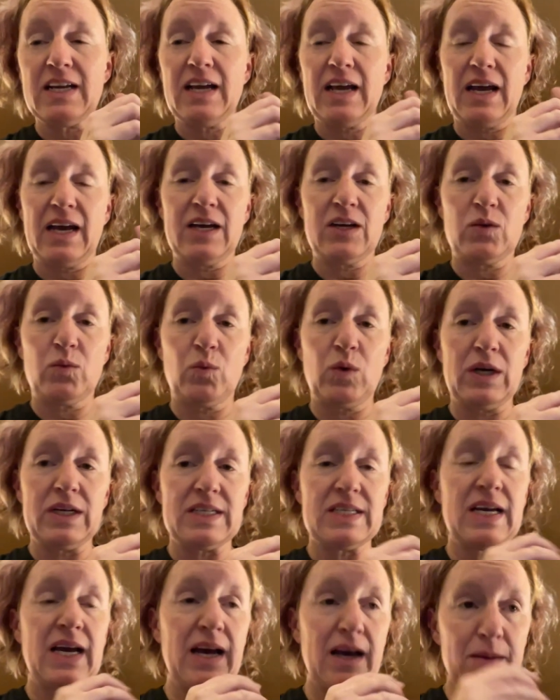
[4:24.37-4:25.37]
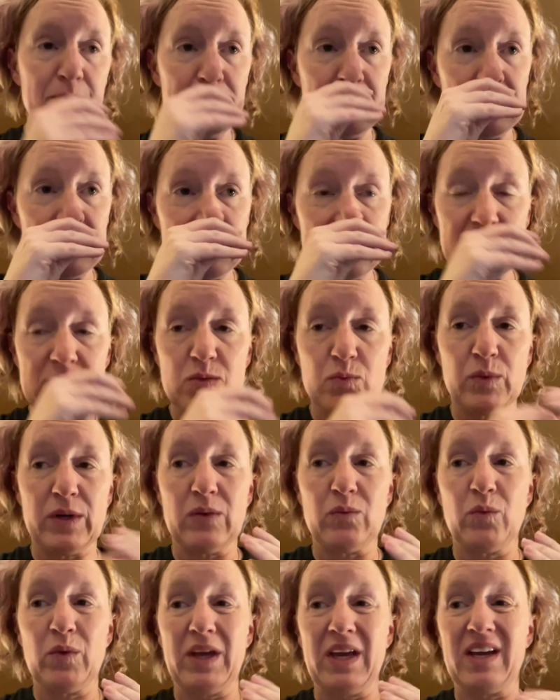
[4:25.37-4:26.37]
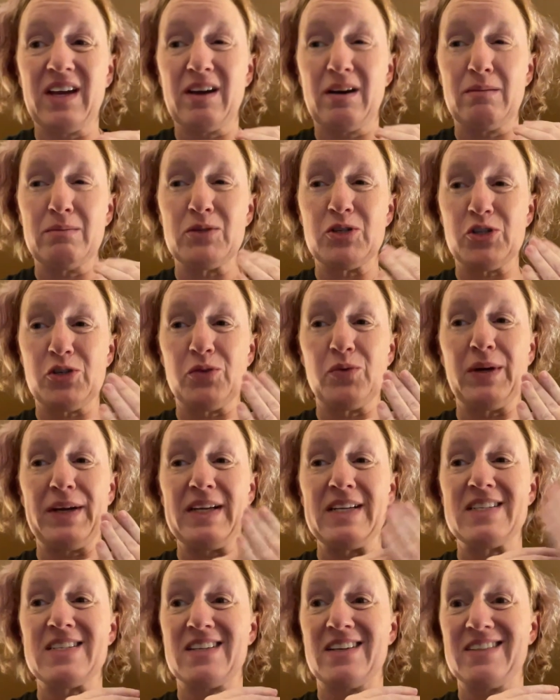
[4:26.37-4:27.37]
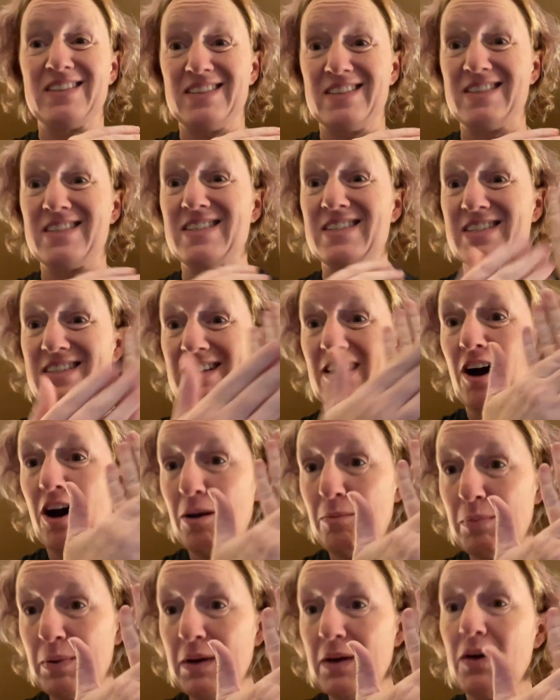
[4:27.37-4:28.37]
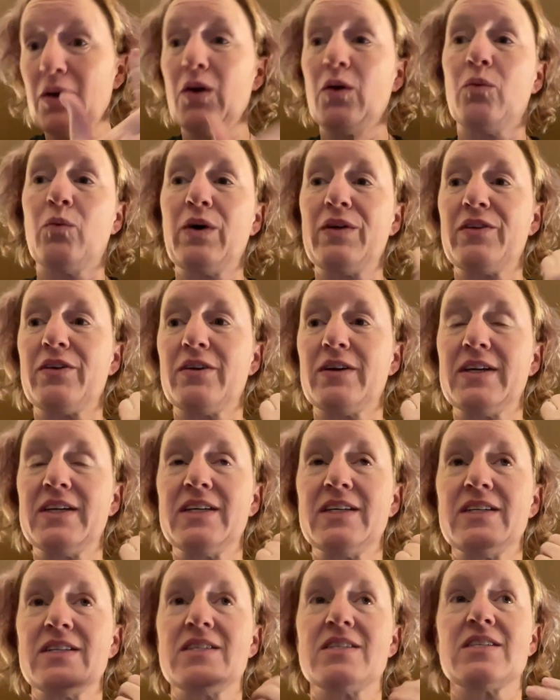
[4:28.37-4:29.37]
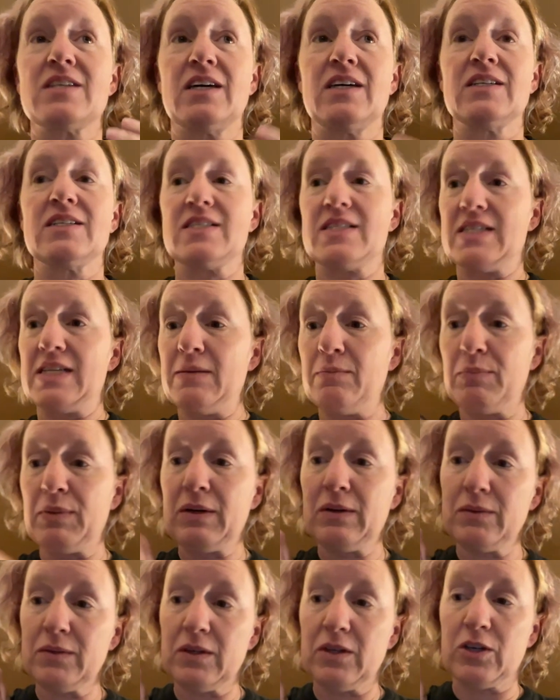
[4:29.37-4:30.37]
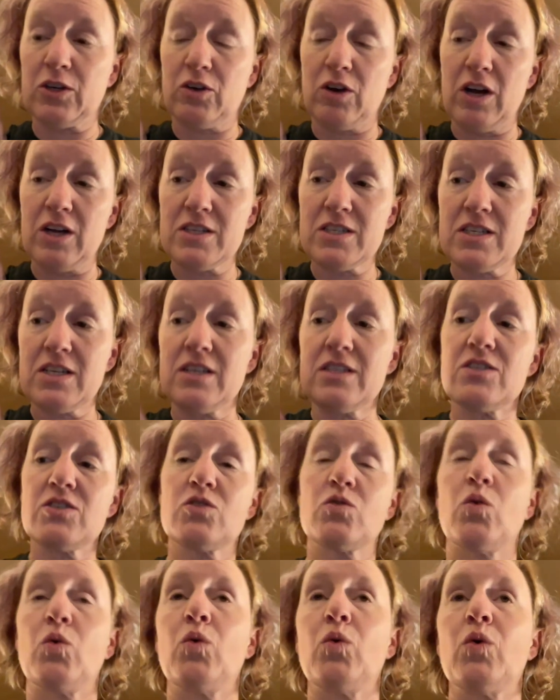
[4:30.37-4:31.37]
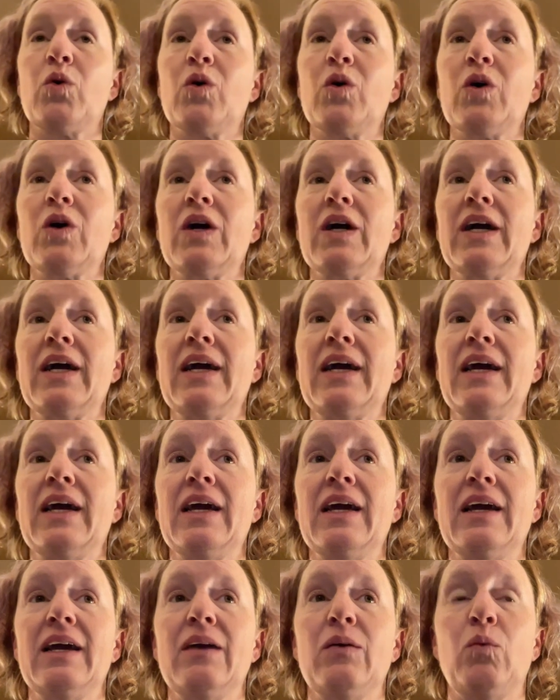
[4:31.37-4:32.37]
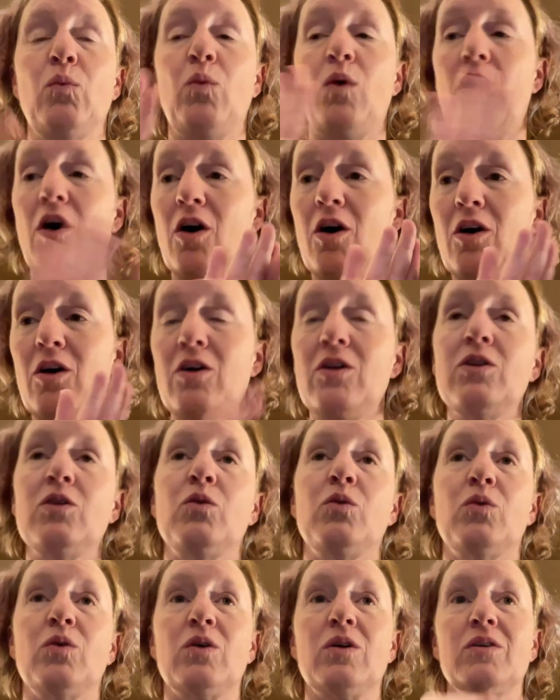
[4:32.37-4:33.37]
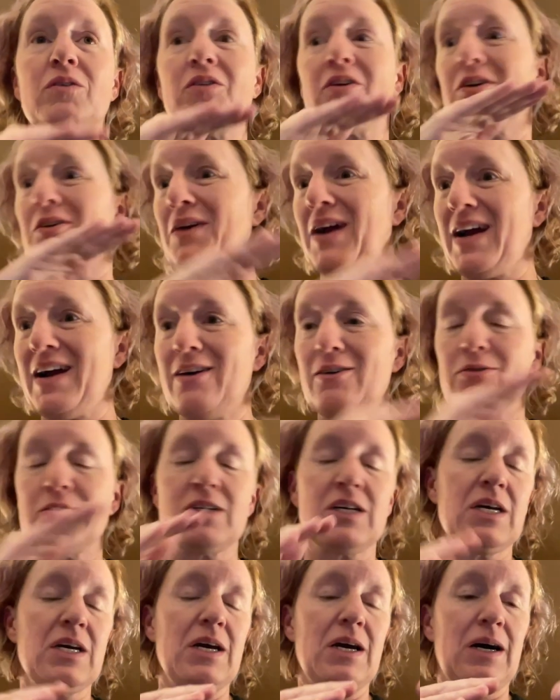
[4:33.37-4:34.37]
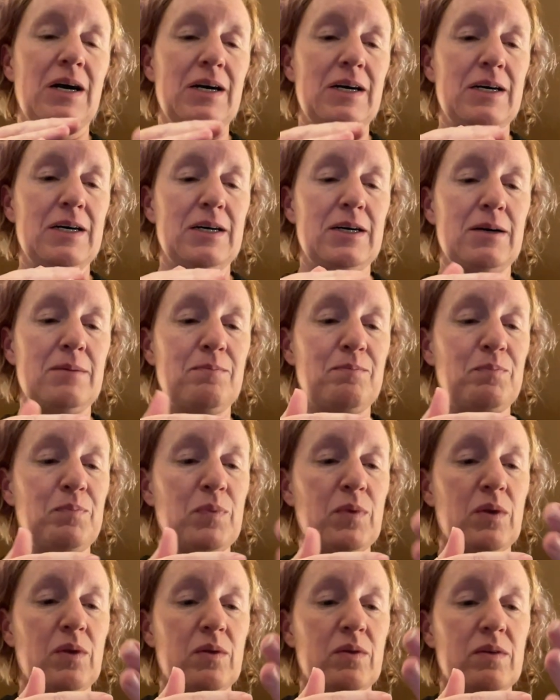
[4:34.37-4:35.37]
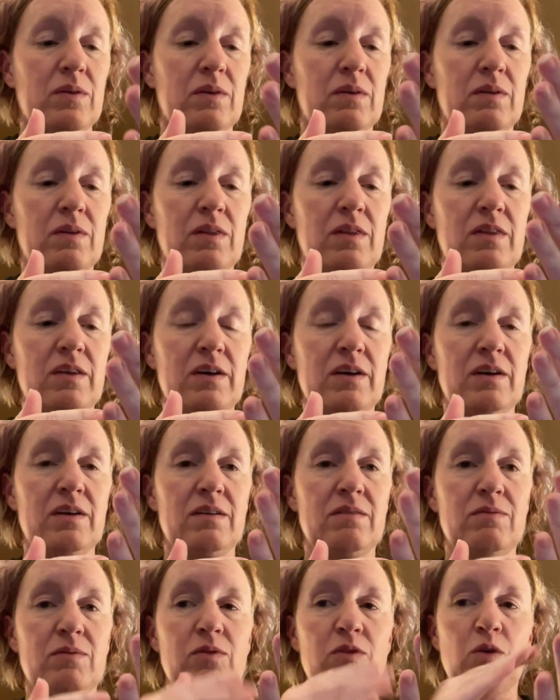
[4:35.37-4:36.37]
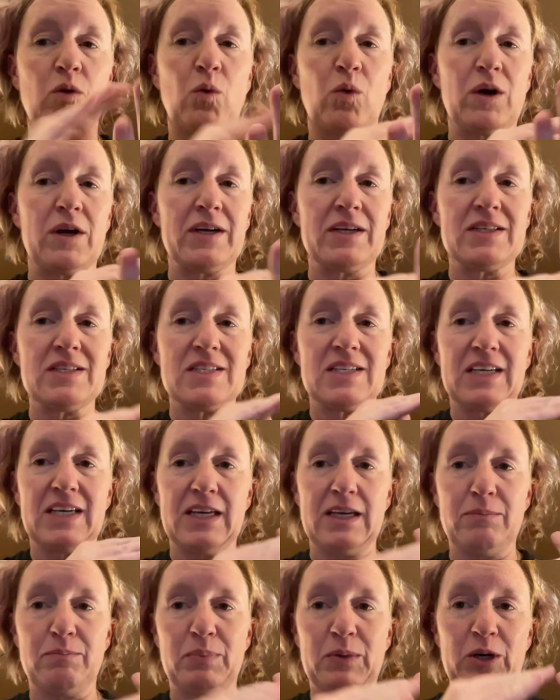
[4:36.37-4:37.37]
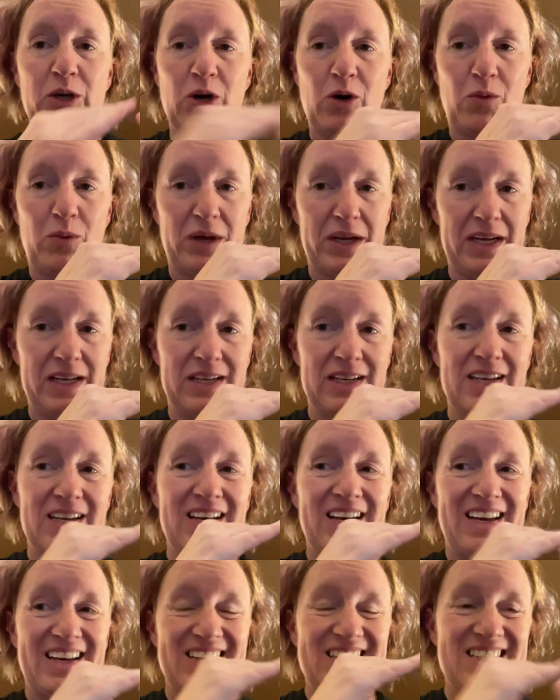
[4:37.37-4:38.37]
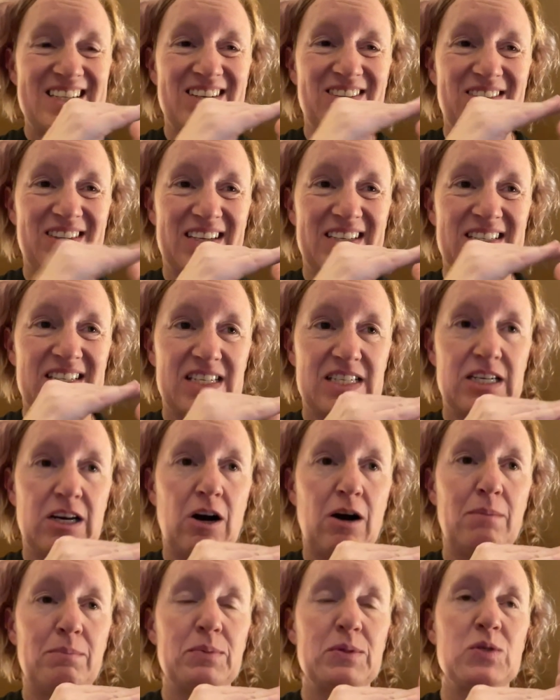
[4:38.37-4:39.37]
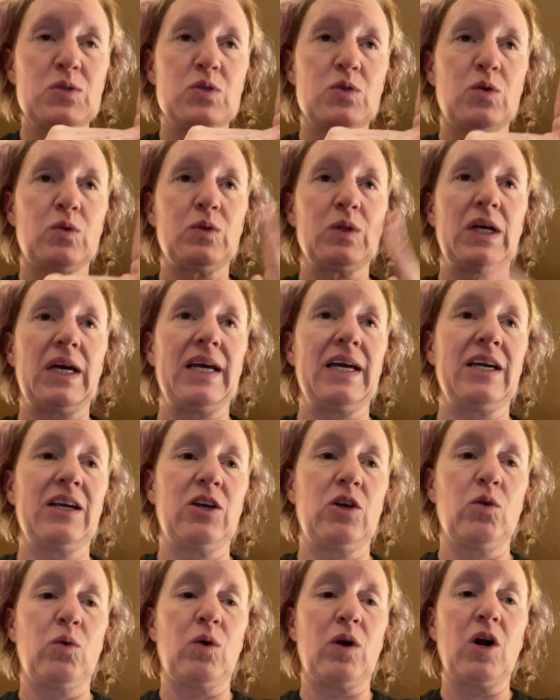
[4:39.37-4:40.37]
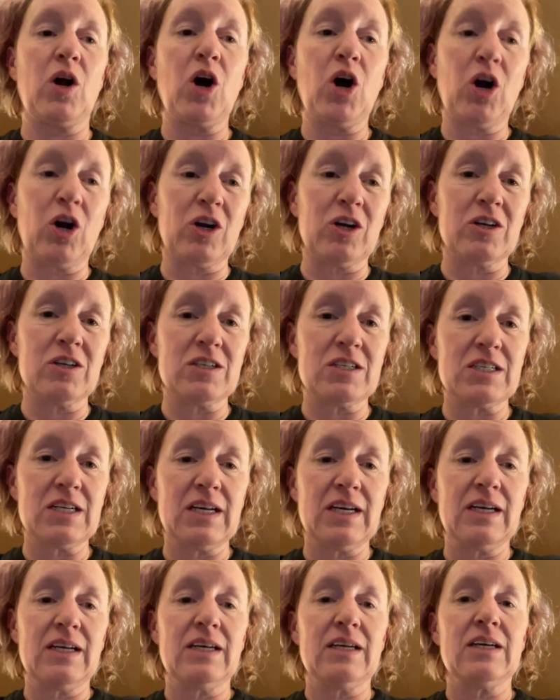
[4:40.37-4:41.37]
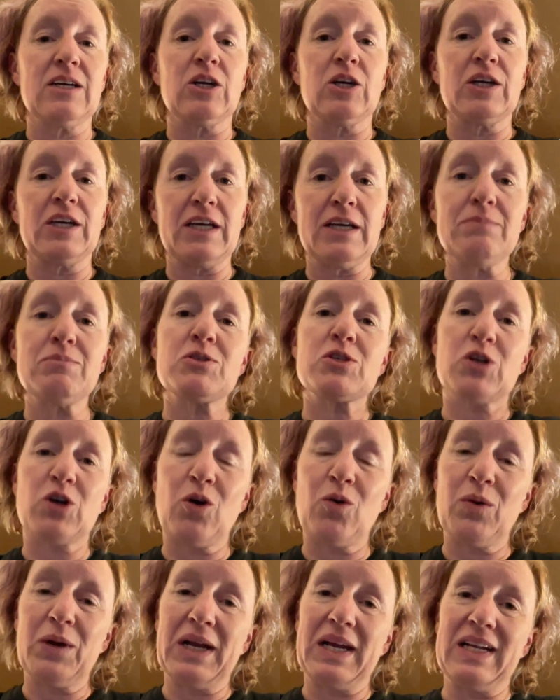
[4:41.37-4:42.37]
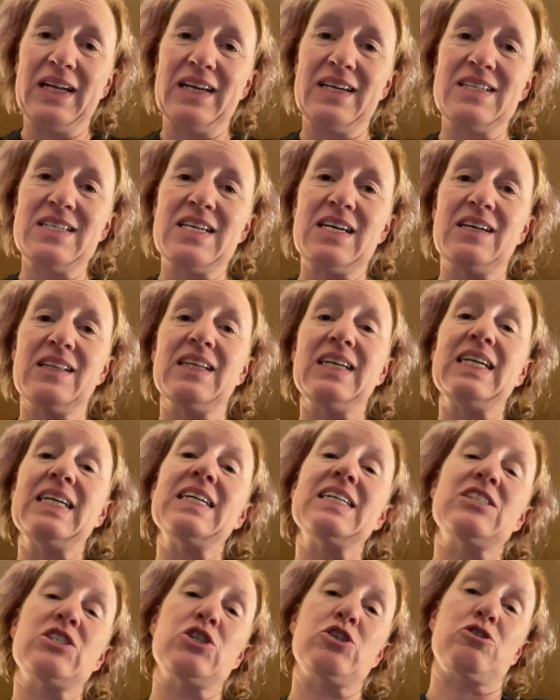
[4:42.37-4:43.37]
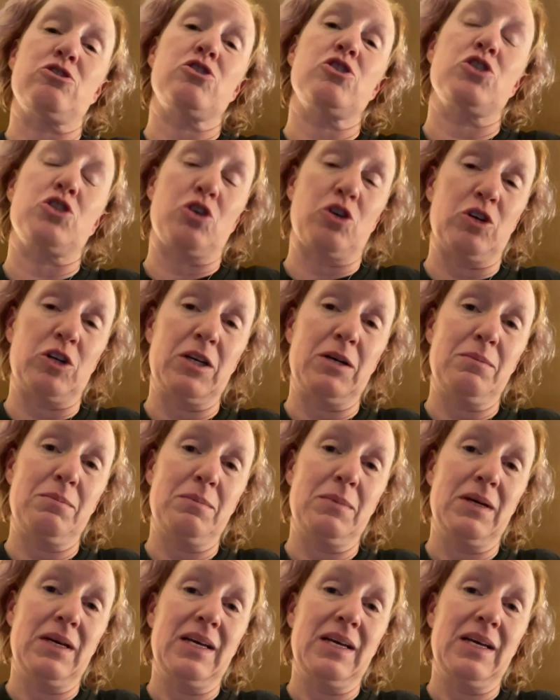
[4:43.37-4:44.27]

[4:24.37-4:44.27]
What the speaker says: And what happens when we come to a sudden stop, whether it's a seatbelt across us or a wall or the ground, the organs keep going until they stop. So like your heart keeps going until it hits your sternum.